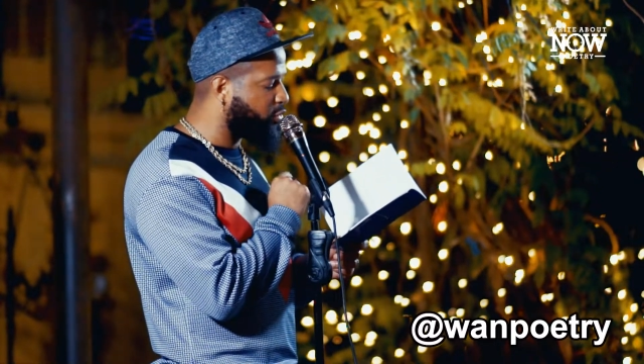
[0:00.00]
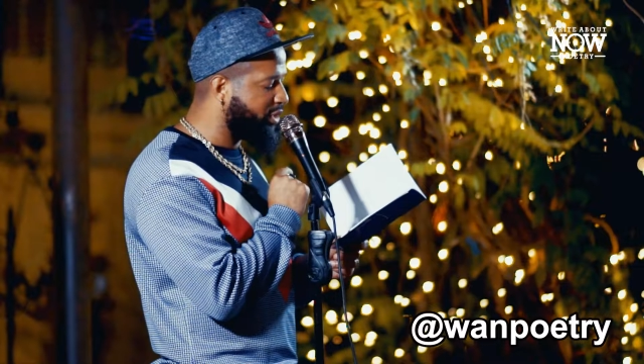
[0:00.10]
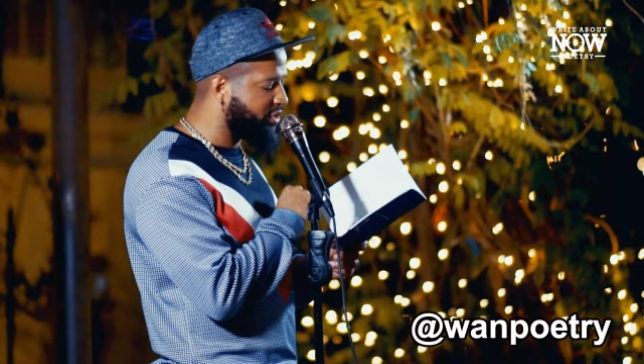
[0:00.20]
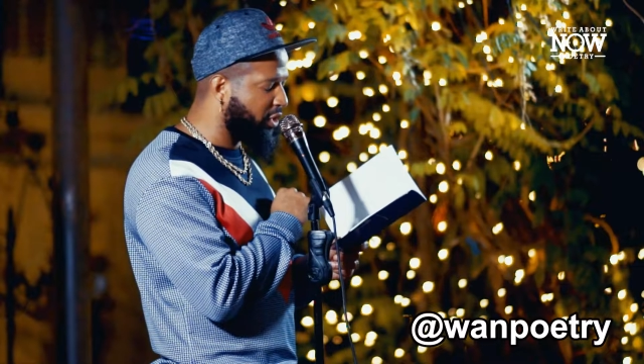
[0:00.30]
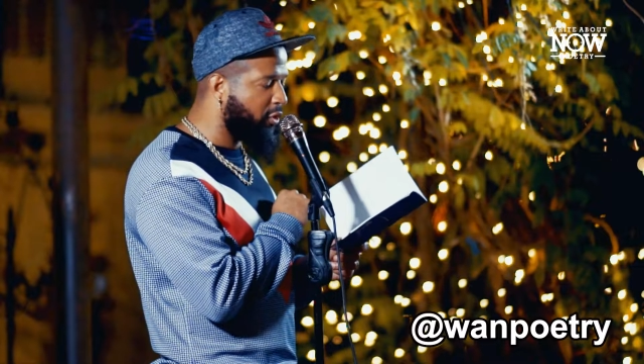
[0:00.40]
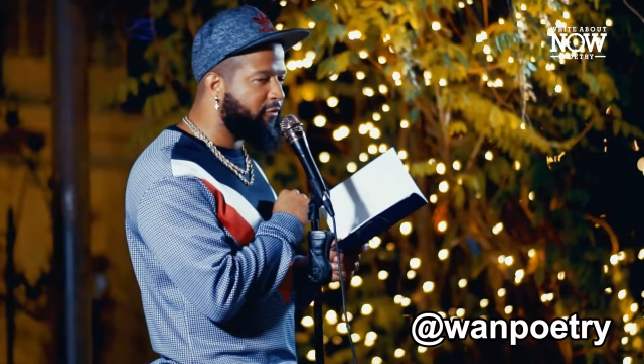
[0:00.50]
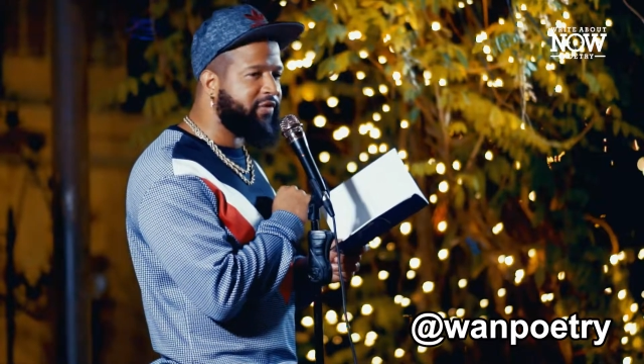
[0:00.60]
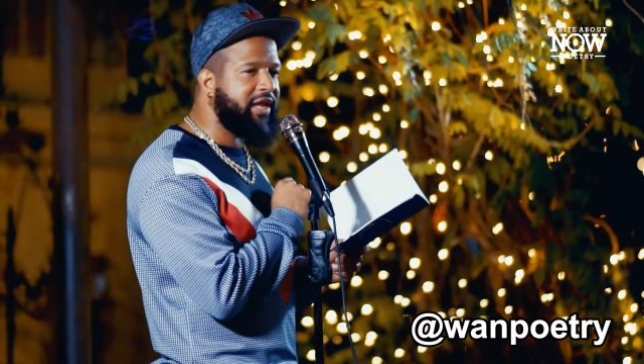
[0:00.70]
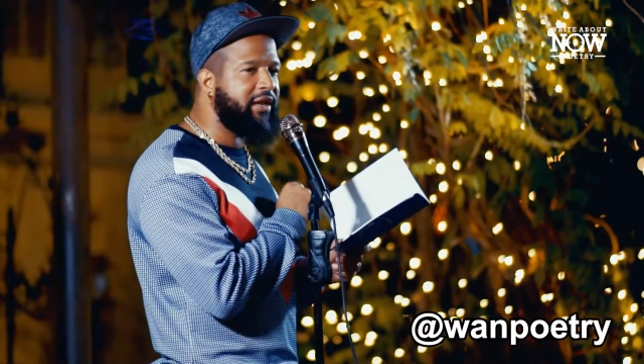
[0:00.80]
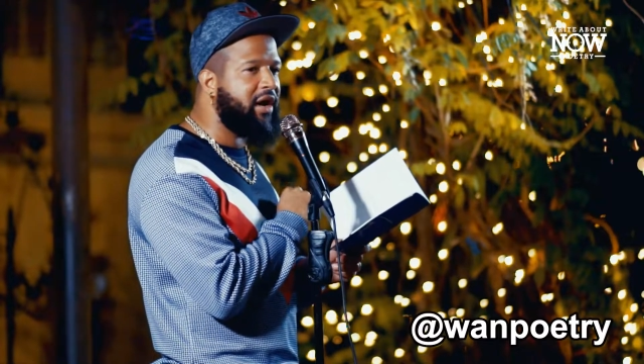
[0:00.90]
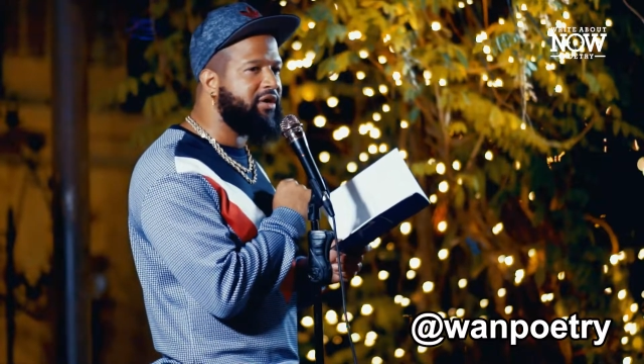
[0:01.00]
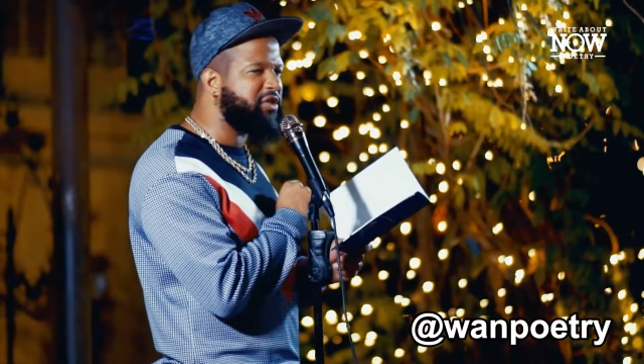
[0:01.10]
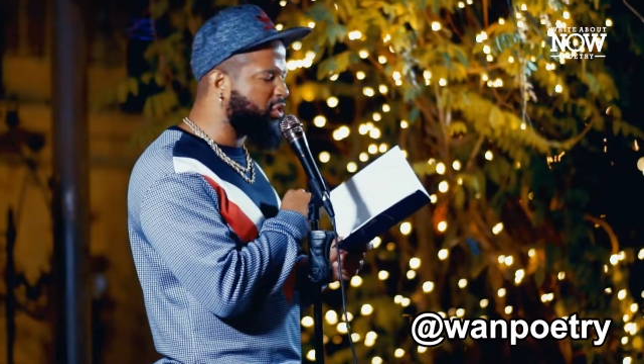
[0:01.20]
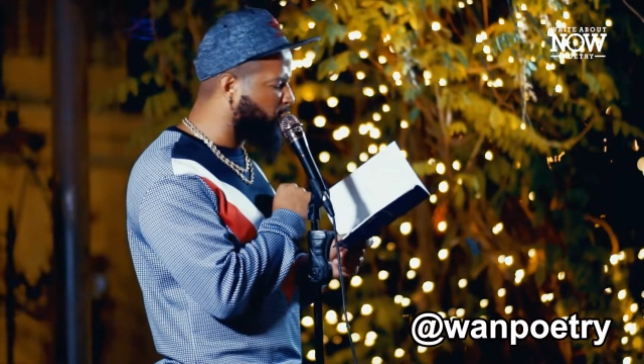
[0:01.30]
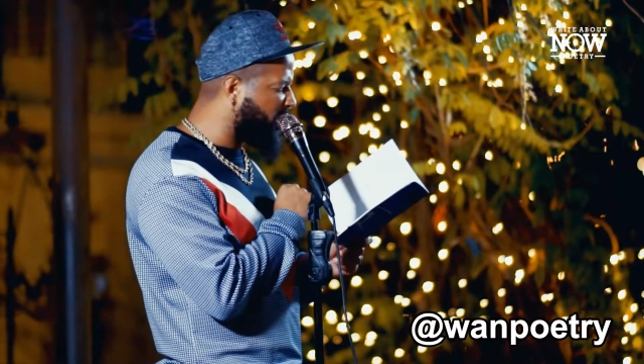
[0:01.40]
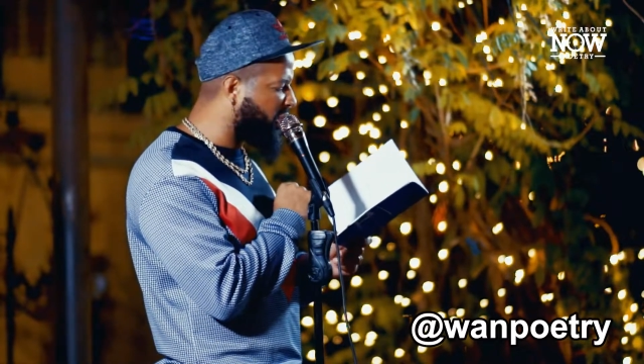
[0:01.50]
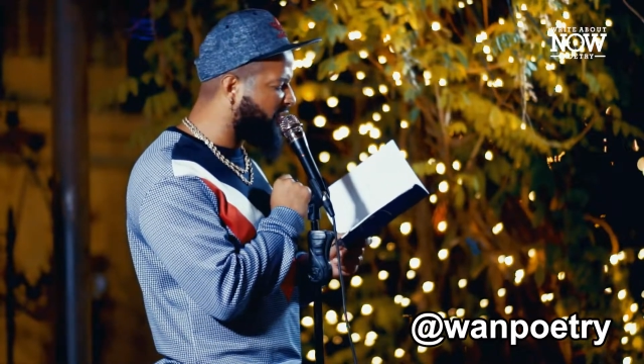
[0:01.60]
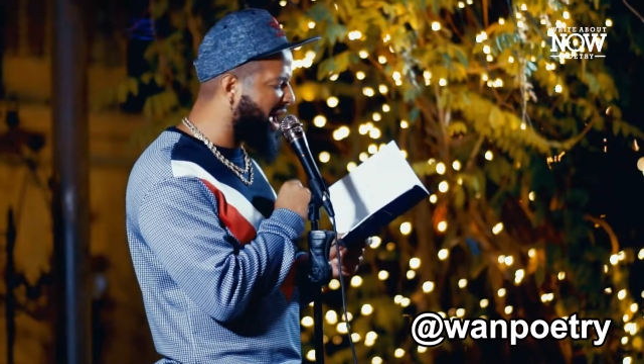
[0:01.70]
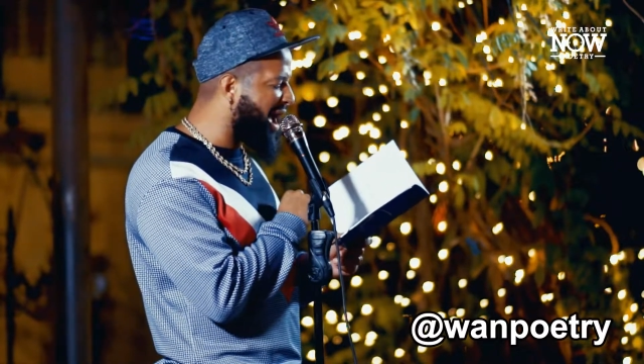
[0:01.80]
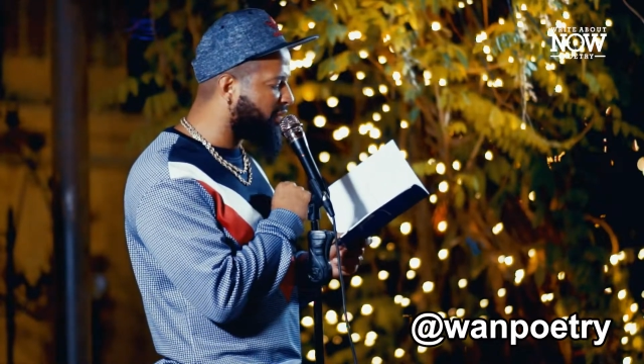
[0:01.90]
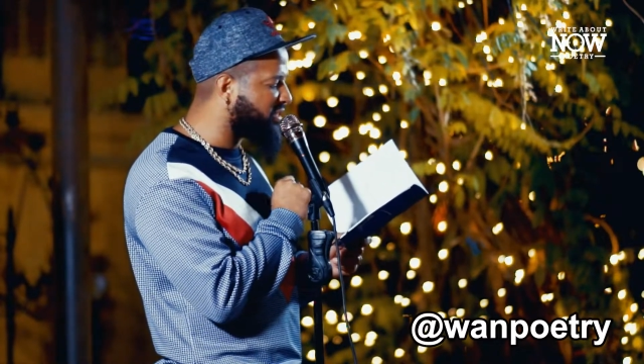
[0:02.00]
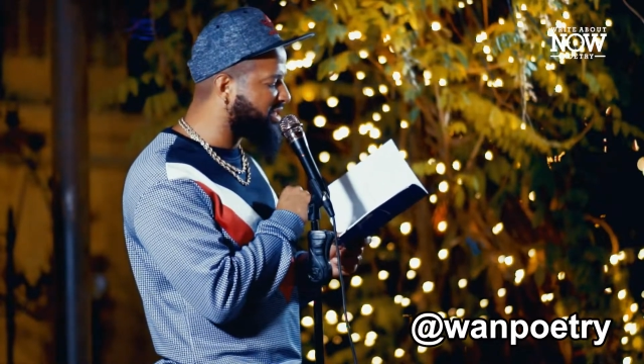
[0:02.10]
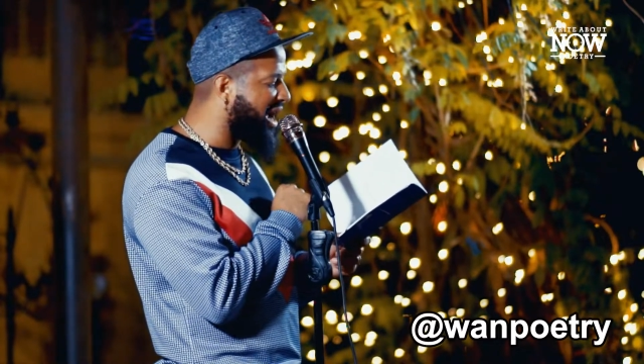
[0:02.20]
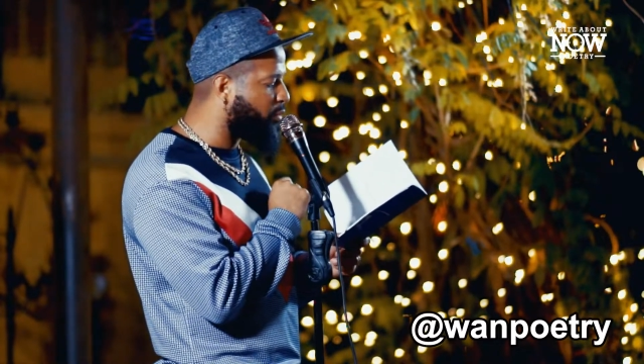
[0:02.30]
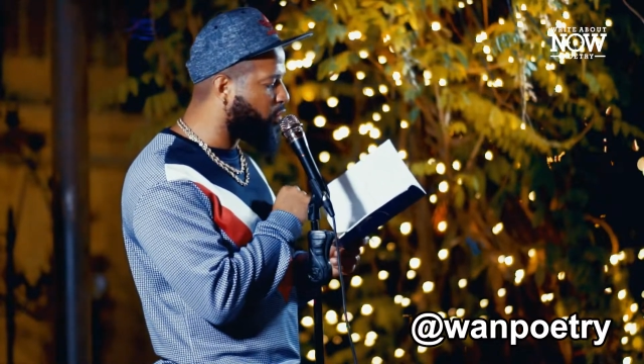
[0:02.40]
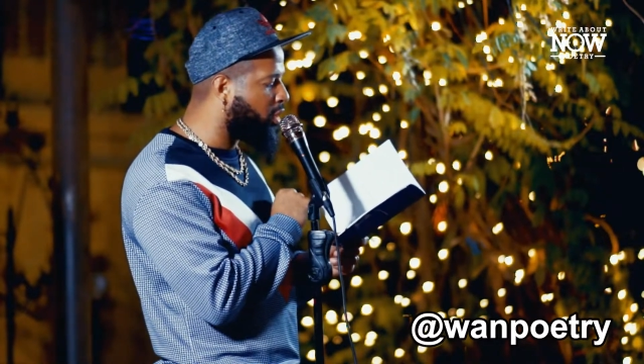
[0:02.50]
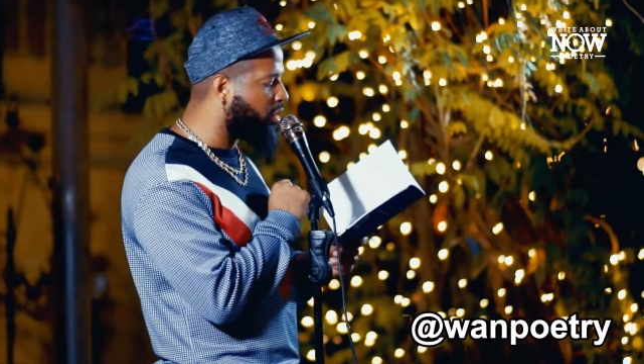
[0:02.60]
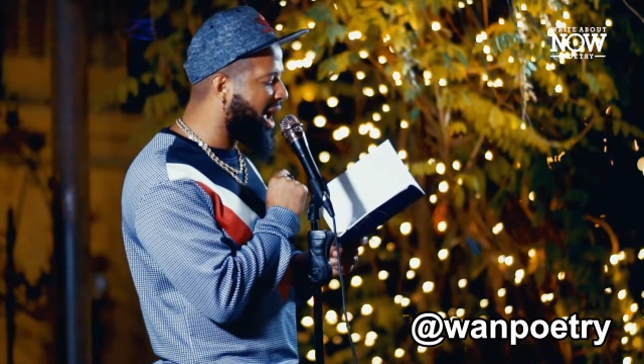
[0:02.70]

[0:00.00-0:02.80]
reserved and unassuming of the outside world.